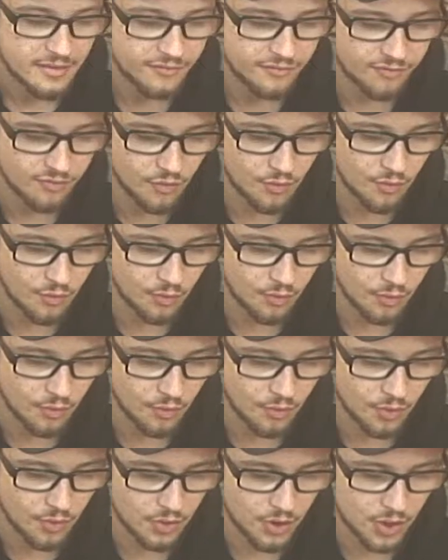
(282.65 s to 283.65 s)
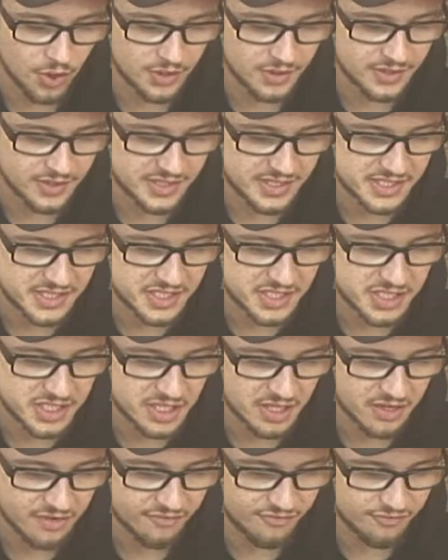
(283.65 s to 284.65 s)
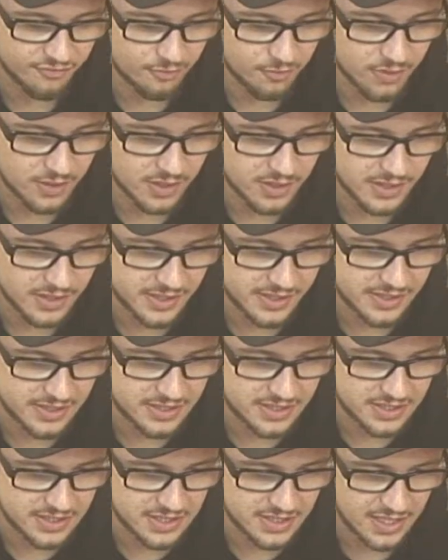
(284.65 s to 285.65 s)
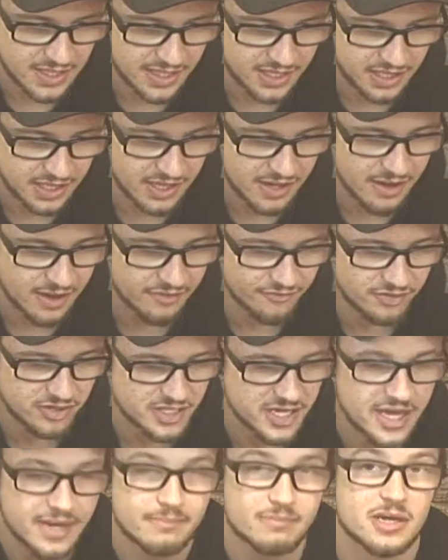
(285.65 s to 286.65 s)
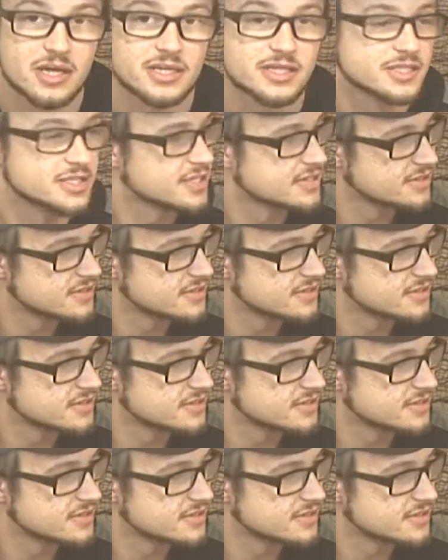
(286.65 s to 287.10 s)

For this stuff was, I think I got it for $10.